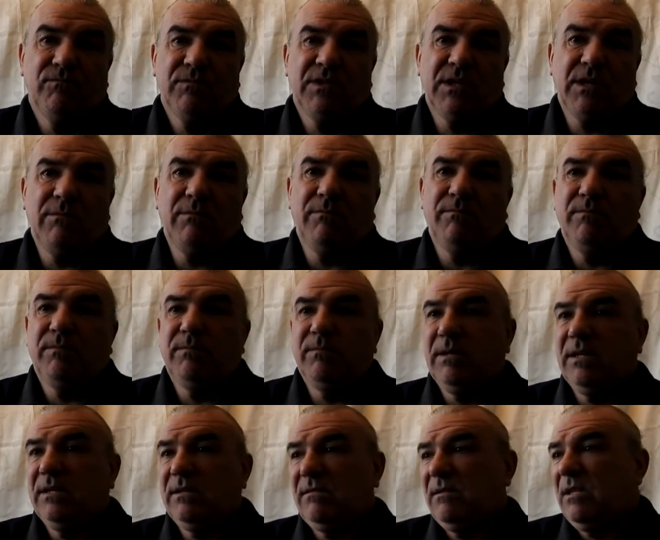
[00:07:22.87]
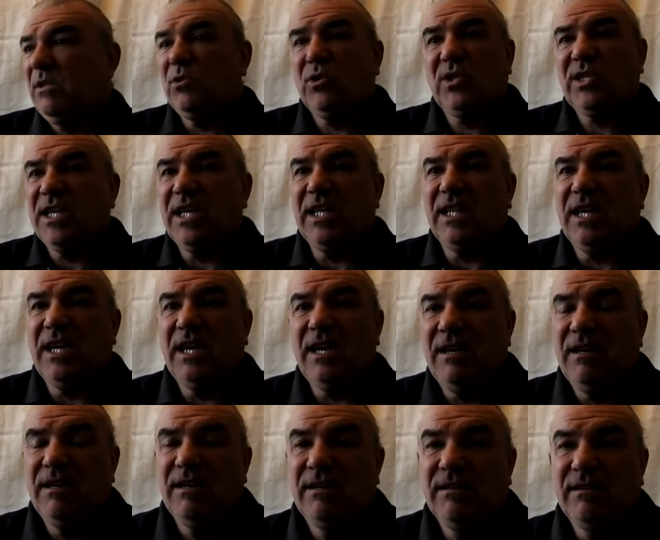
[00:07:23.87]
So they just sit
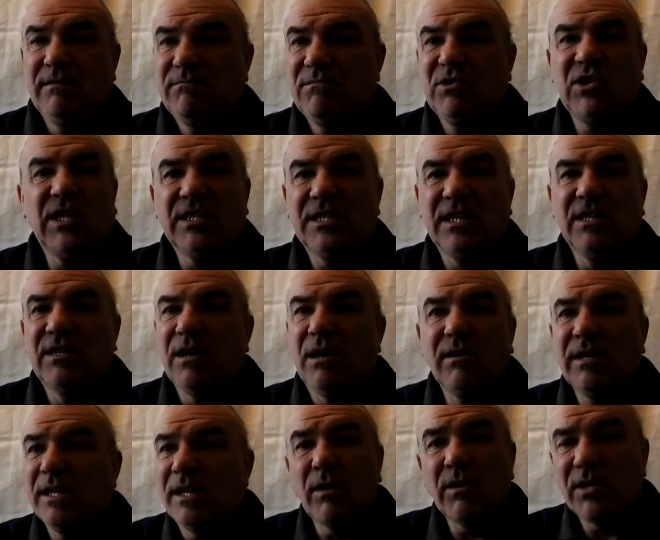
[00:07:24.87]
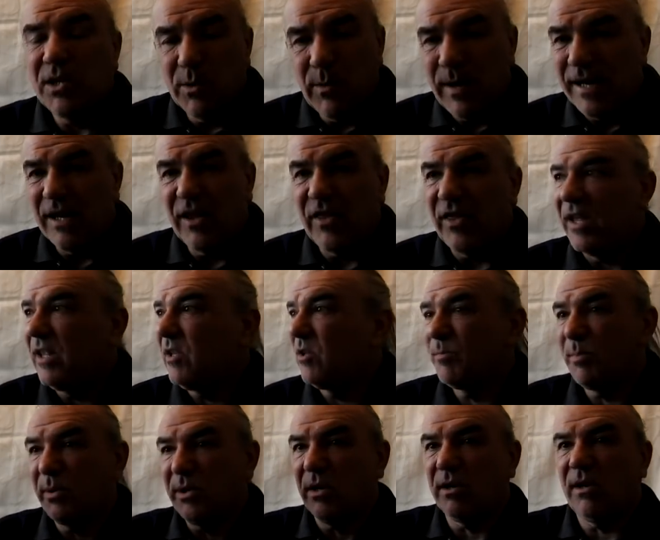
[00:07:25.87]
there chatting. They don't do anything. They
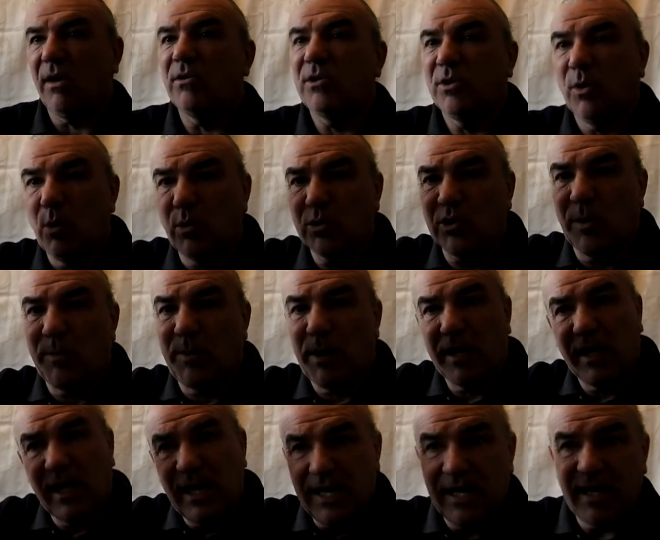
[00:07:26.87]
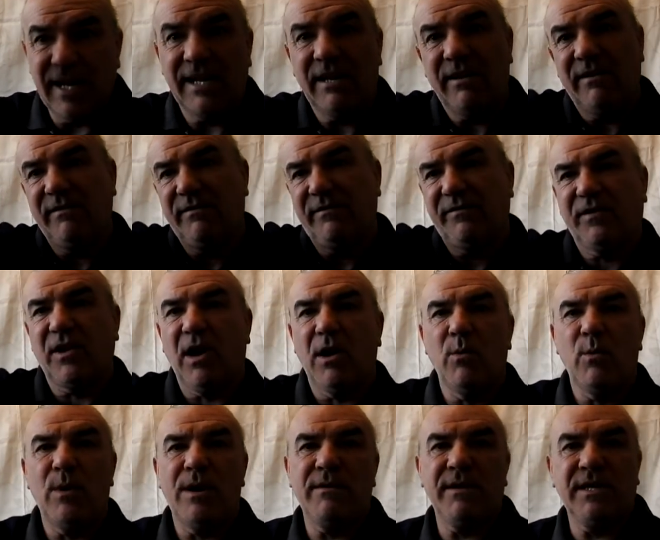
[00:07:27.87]
just put it on autopilot and let it
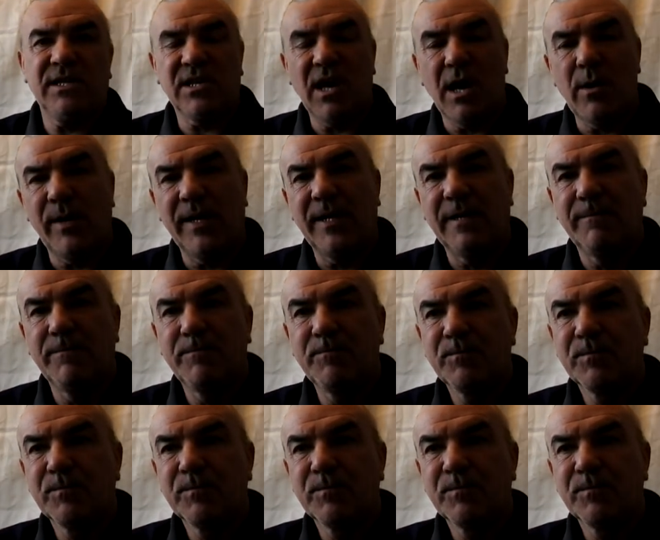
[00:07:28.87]
go where it's going.